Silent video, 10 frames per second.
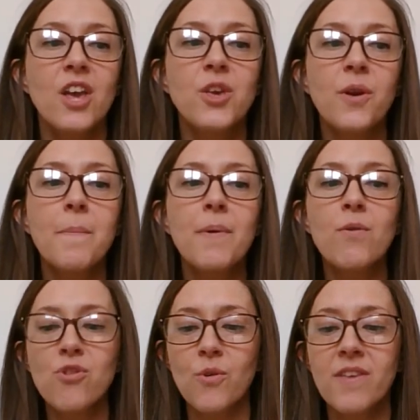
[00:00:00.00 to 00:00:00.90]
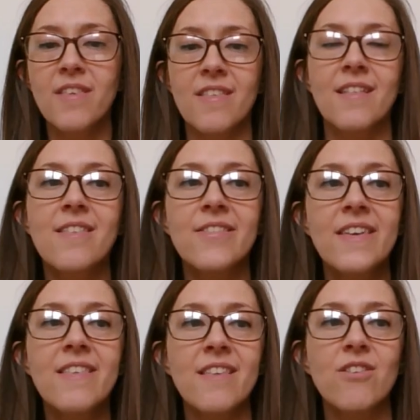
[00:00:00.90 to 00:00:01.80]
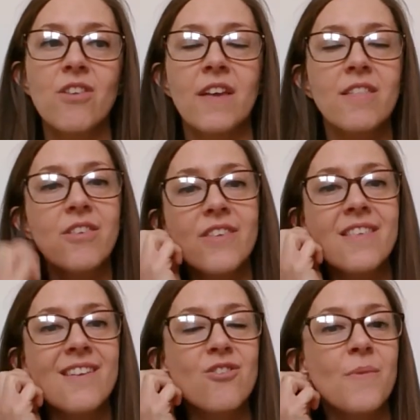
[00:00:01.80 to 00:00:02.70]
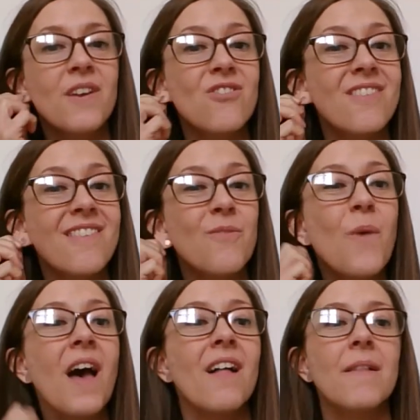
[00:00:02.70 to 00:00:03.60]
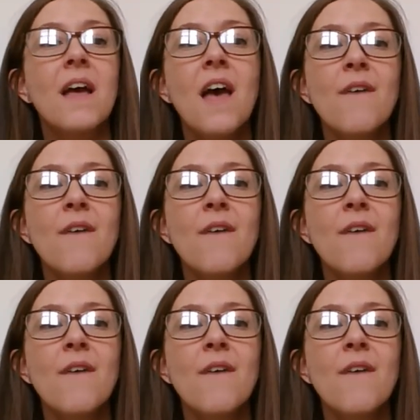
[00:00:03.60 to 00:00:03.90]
You can build choices into these situations as well.